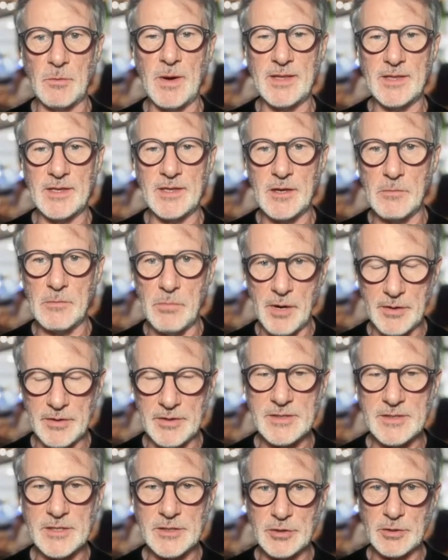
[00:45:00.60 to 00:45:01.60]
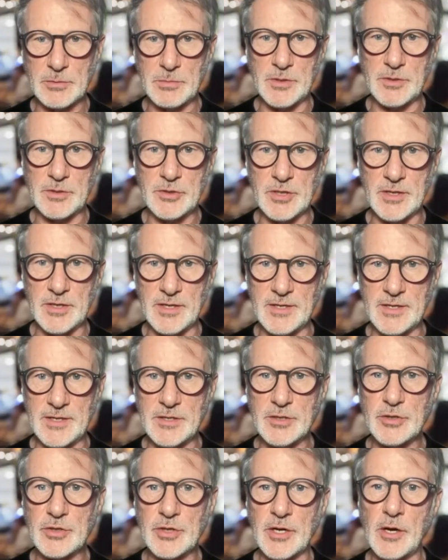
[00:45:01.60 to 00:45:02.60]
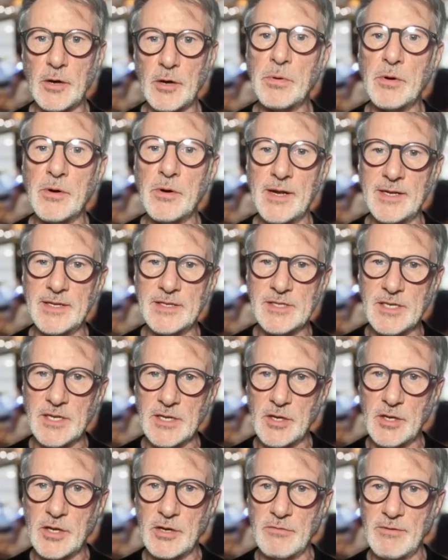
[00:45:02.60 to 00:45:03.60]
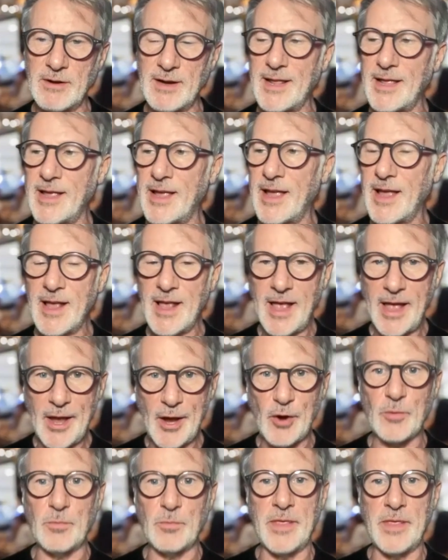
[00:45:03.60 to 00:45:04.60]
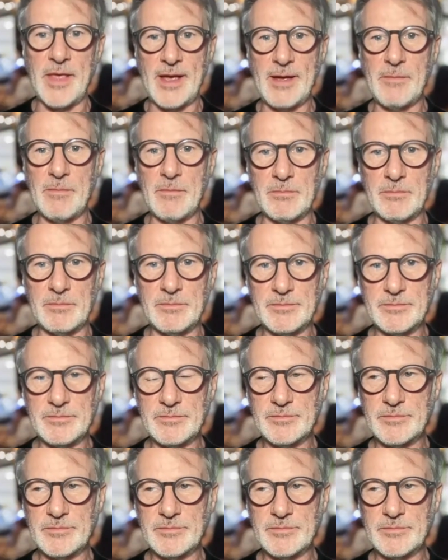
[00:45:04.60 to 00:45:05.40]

way the component distribution industry operates and can really help them